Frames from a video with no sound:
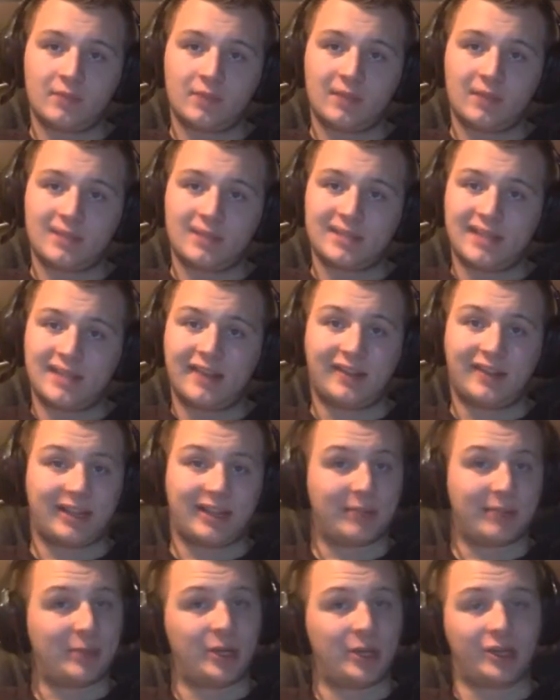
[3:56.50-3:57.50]
It's not
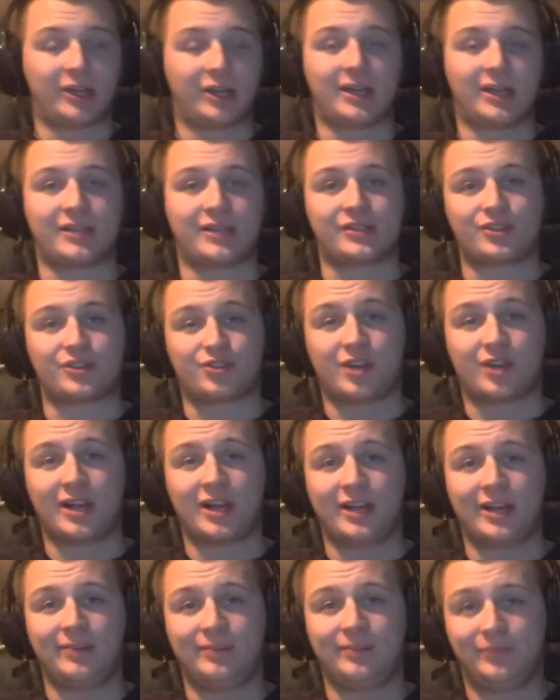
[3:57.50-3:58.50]
like America hasn't
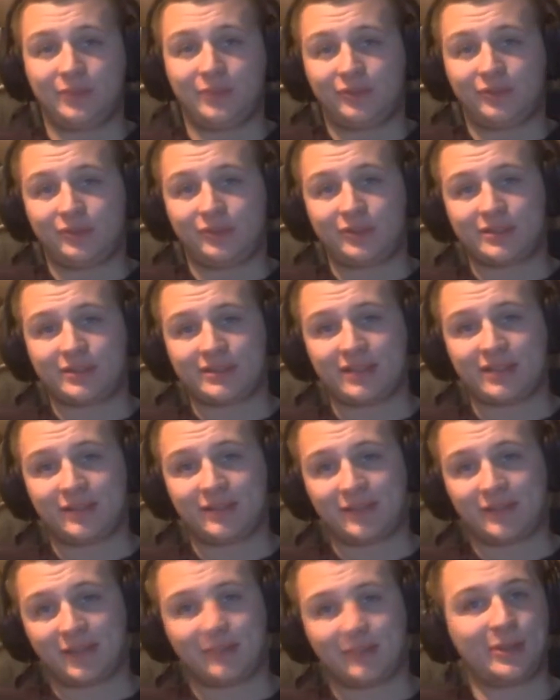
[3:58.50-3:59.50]
tried. The first
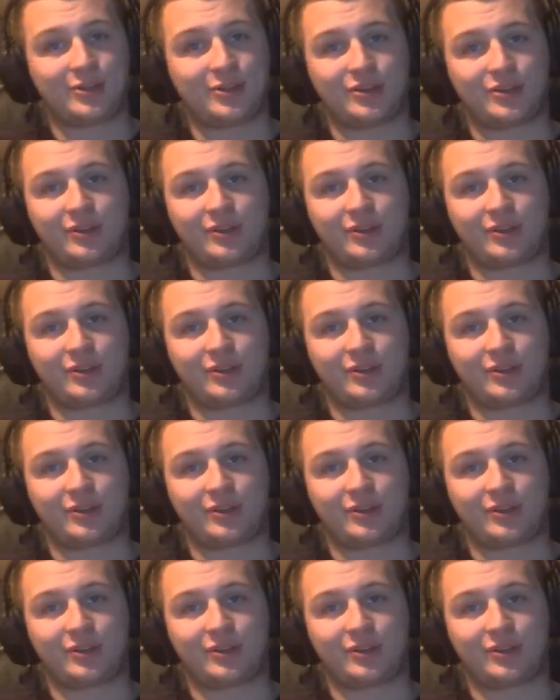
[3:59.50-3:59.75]
attempt at a metric